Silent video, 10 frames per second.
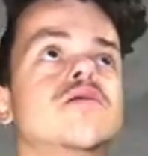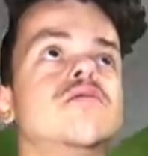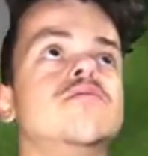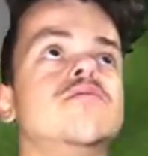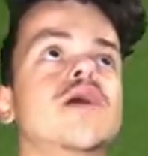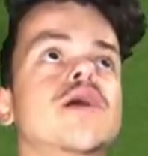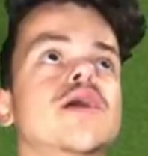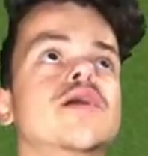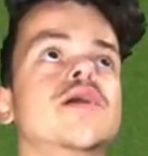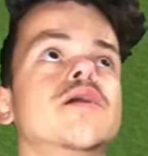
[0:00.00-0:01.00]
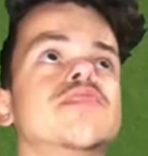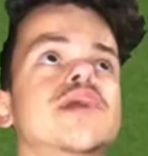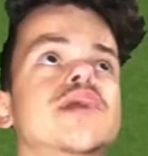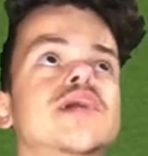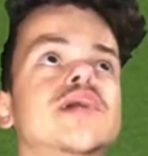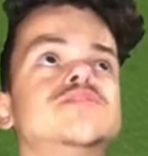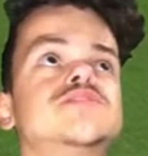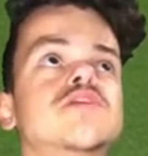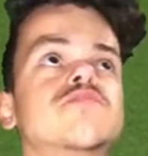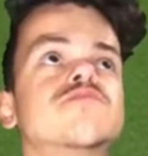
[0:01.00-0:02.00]
Right, that tier's
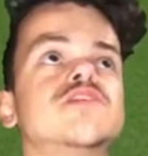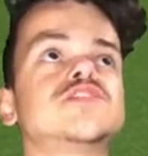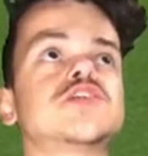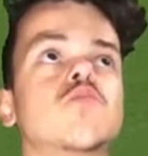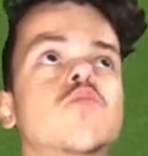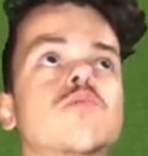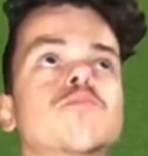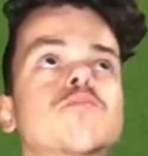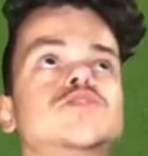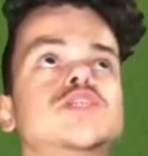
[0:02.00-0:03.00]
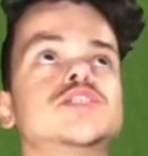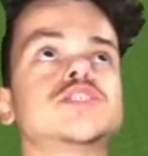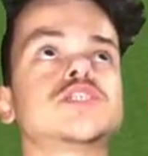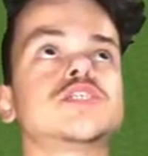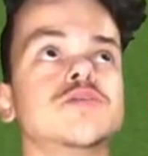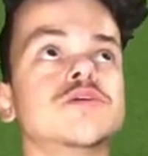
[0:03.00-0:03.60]
done. I've literally got one more tier to do